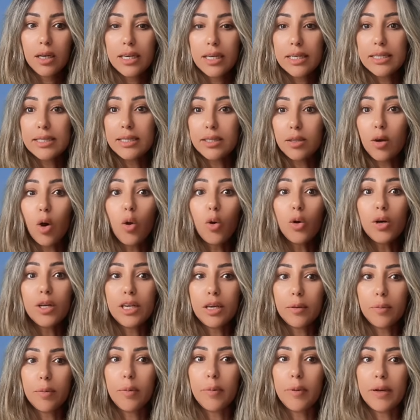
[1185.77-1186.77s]
its own
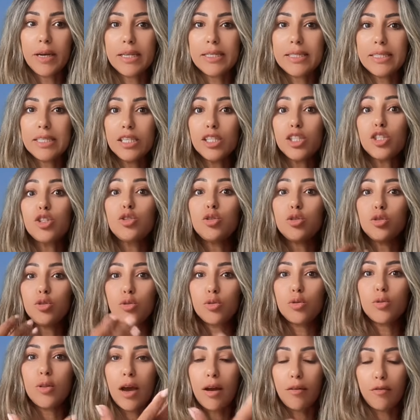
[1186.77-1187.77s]
capabilities to
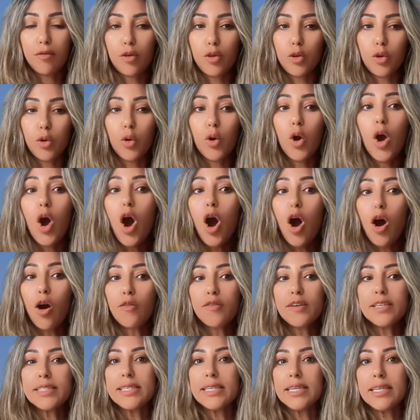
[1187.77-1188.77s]
do that for you.
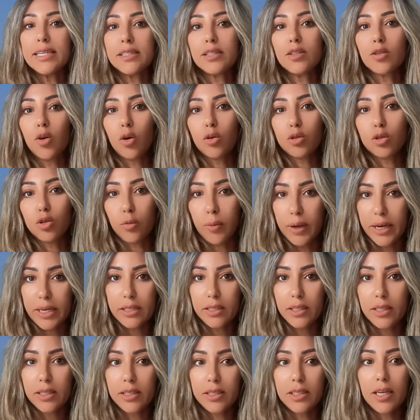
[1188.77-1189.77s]
Obviously, it's not
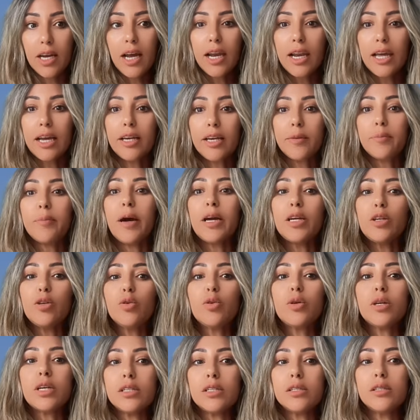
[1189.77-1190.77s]
automated, but
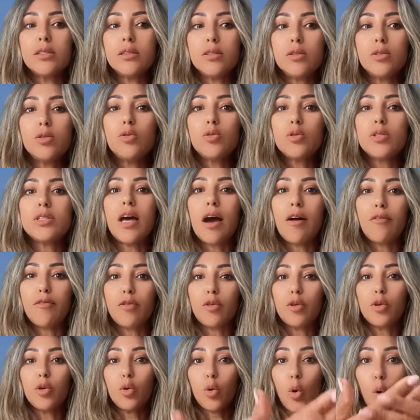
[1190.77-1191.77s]
you can use that
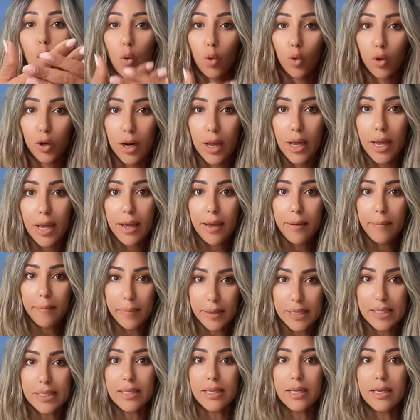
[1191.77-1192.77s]
for your own
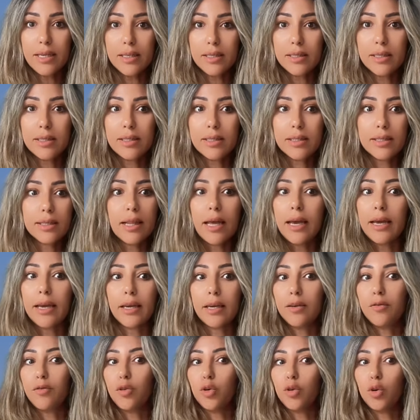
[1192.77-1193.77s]
business.
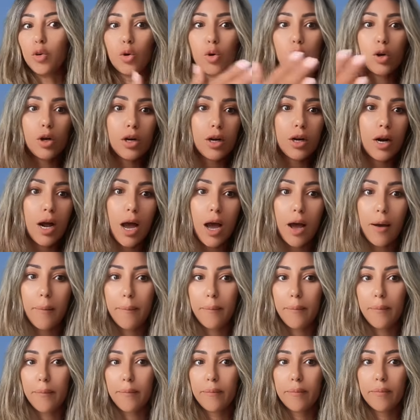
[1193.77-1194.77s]
Like if you're
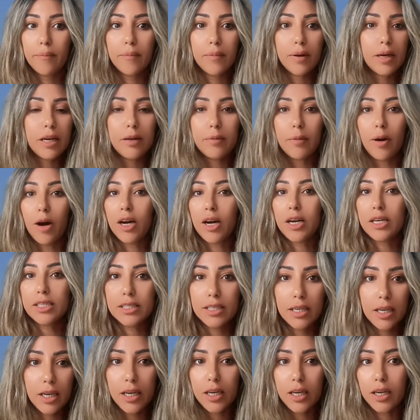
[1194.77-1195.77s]
in
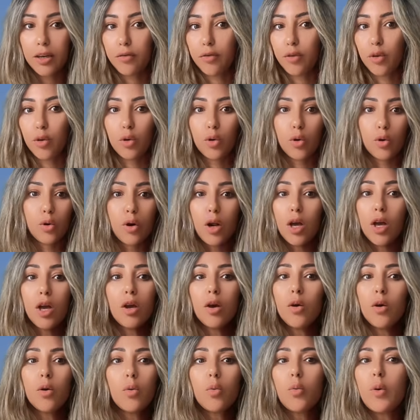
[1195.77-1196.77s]
marketing, if you're
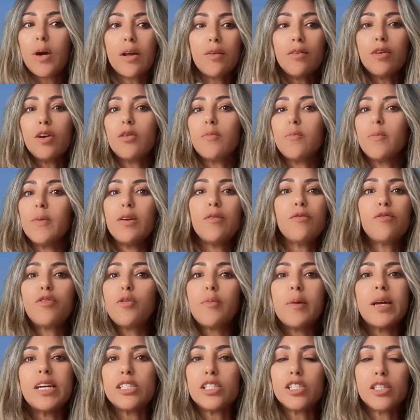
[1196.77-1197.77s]
whatever
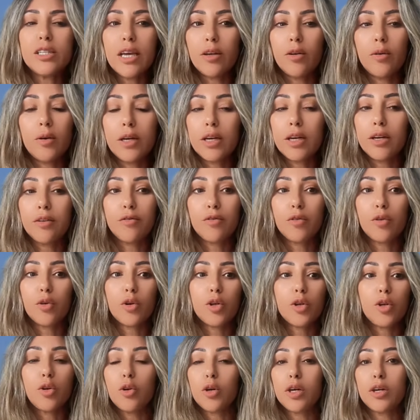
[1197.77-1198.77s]
information that you're looking
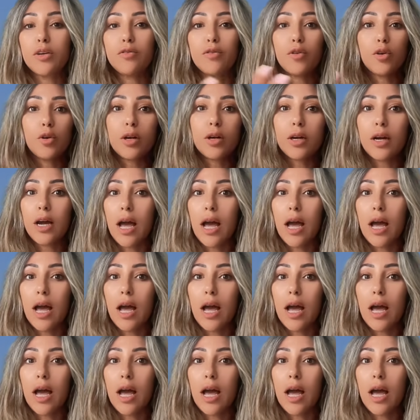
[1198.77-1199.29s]
for